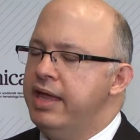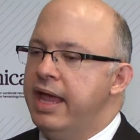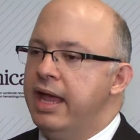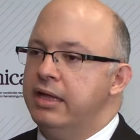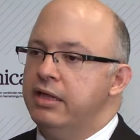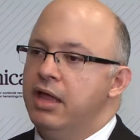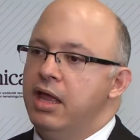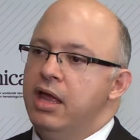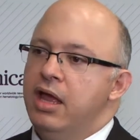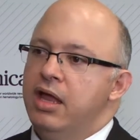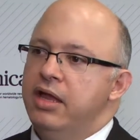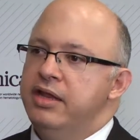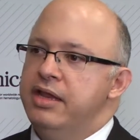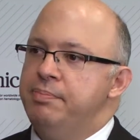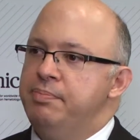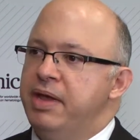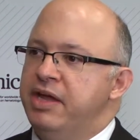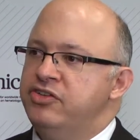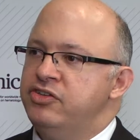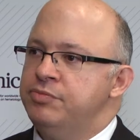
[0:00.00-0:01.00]
Yeah,
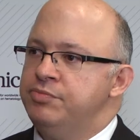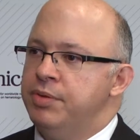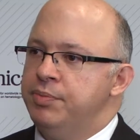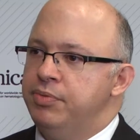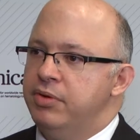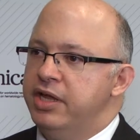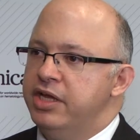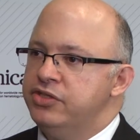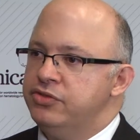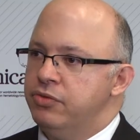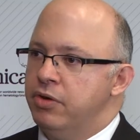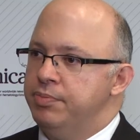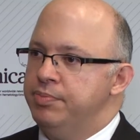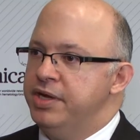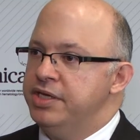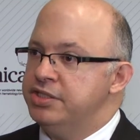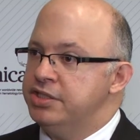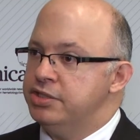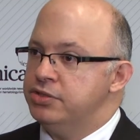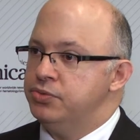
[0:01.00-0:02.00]
the patient population were
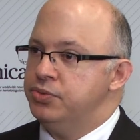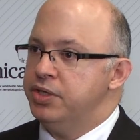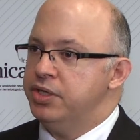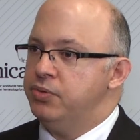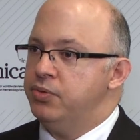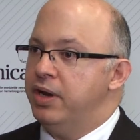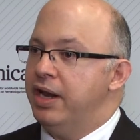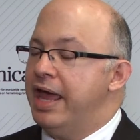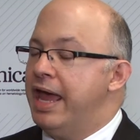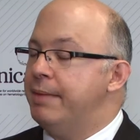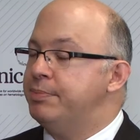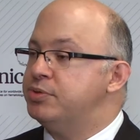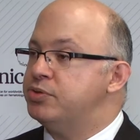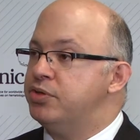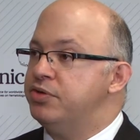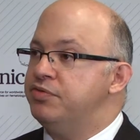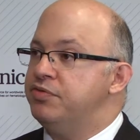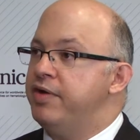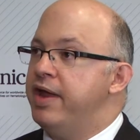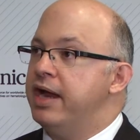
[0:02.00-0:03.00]
patients with relapsed
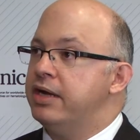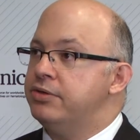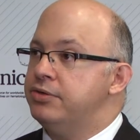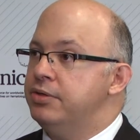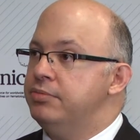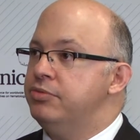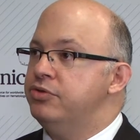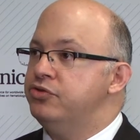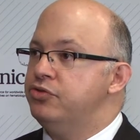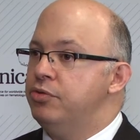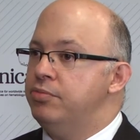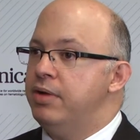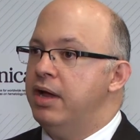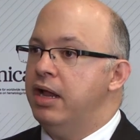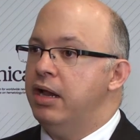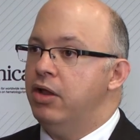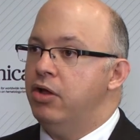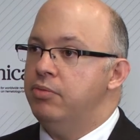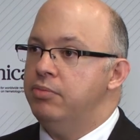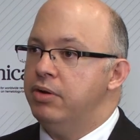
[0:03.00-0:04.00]
refractory multiple
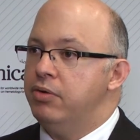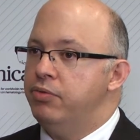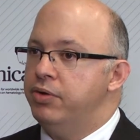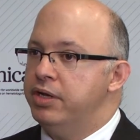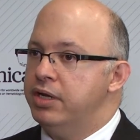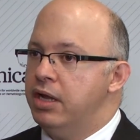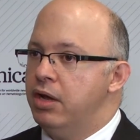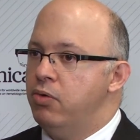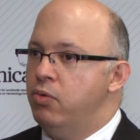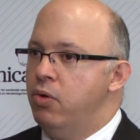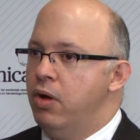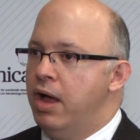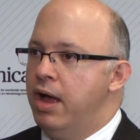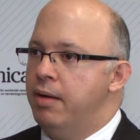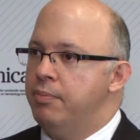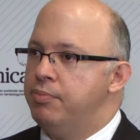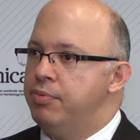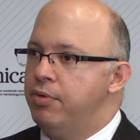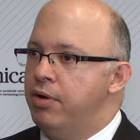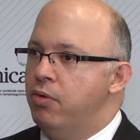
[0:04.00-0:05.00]
myeloma with
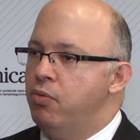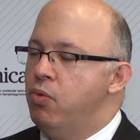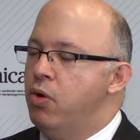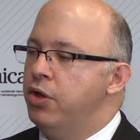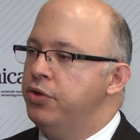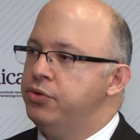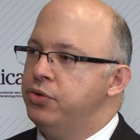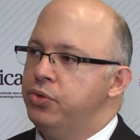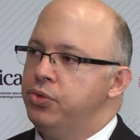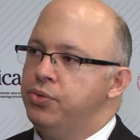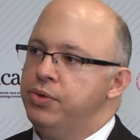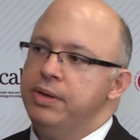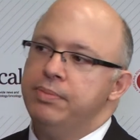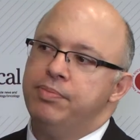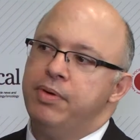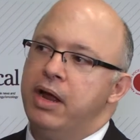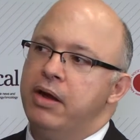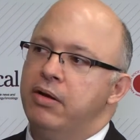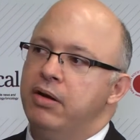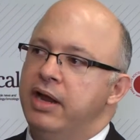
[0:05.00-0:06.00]
1 to 3
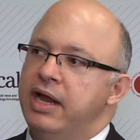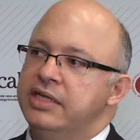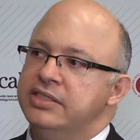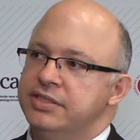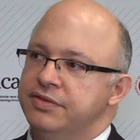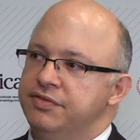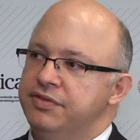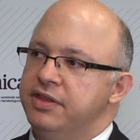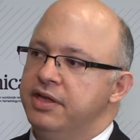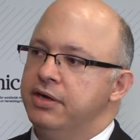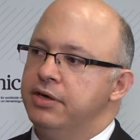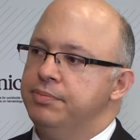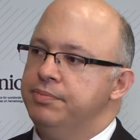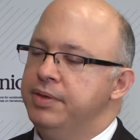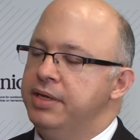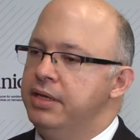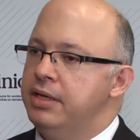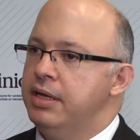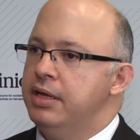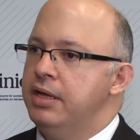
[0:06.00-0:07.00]
prior lines of
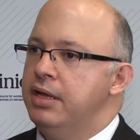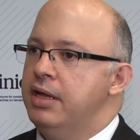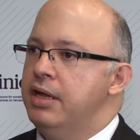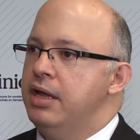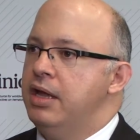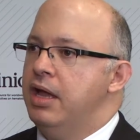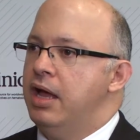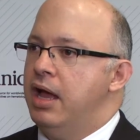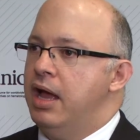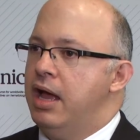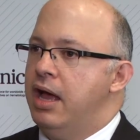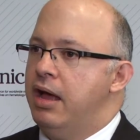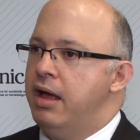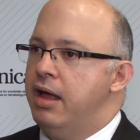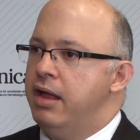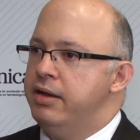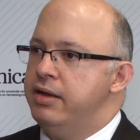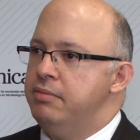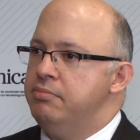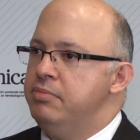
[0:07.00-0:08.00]
therapy.
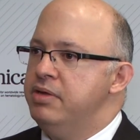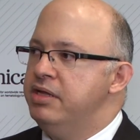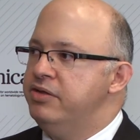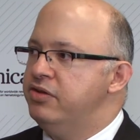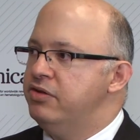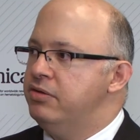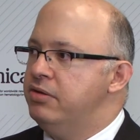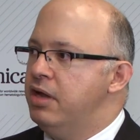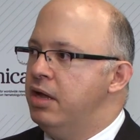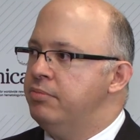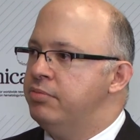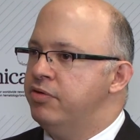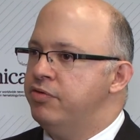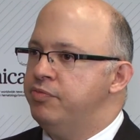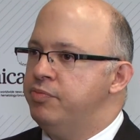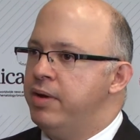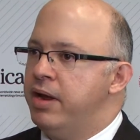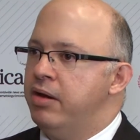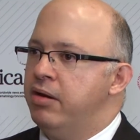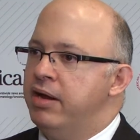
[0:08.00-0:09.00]
The median number
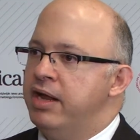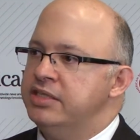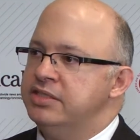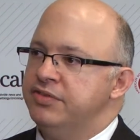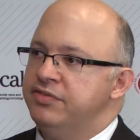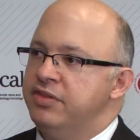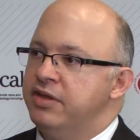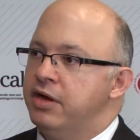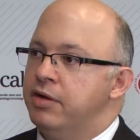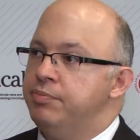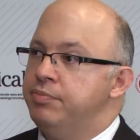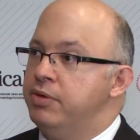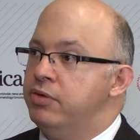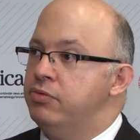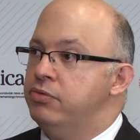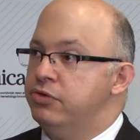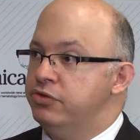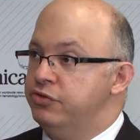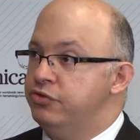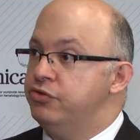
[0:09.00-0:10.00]
of prior lines of therapy
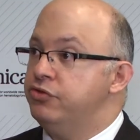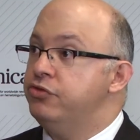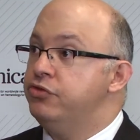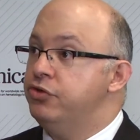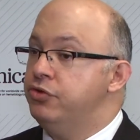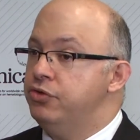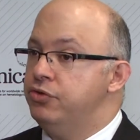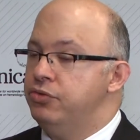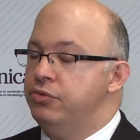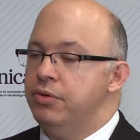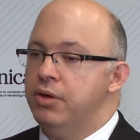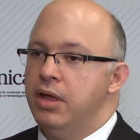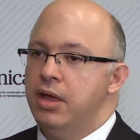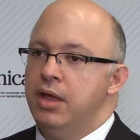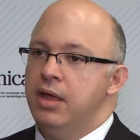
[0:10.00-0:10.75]
was 2.